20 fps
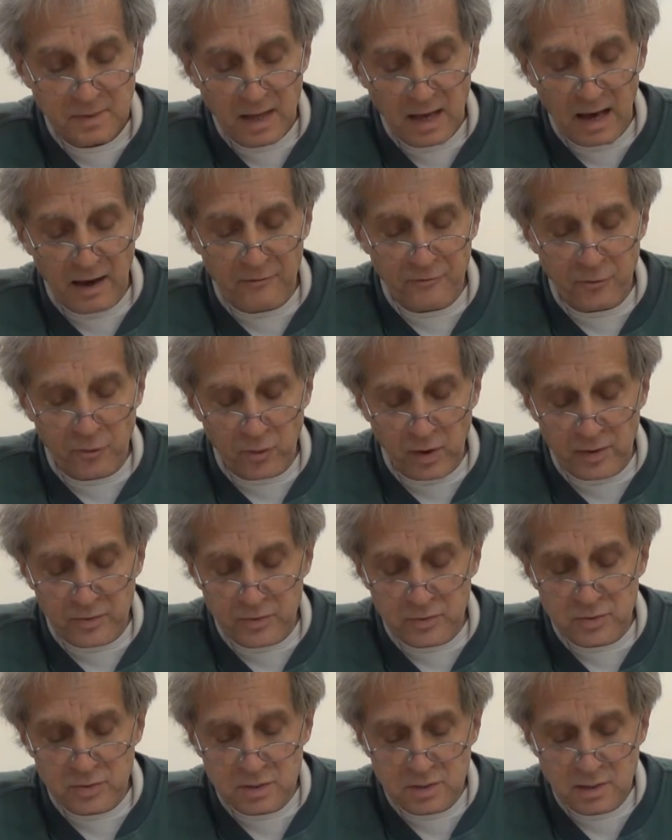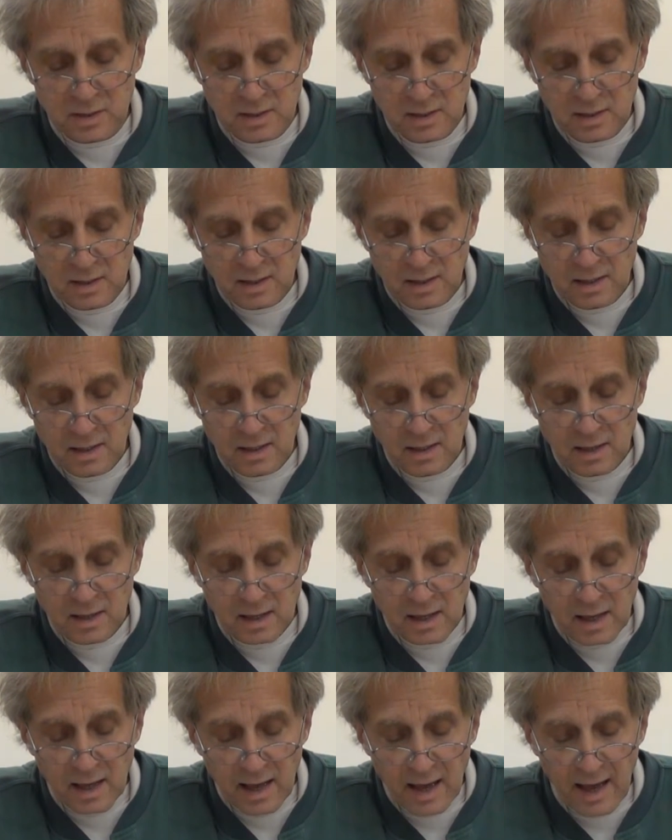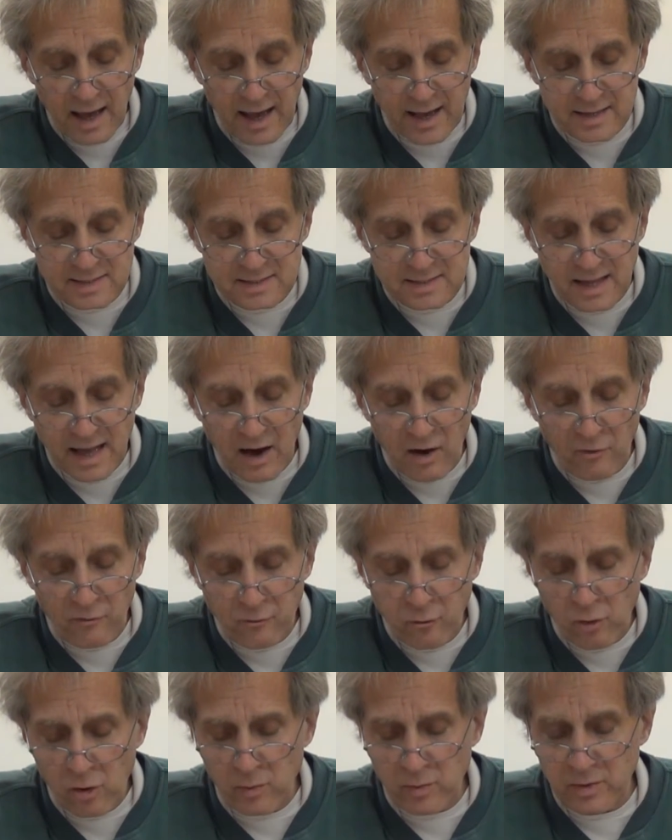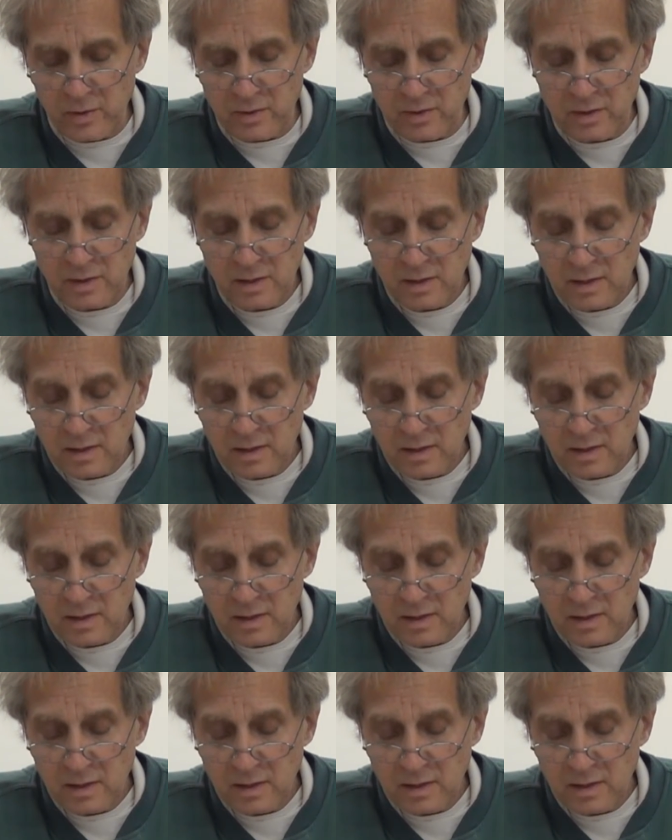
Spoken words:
And for others, as now forward,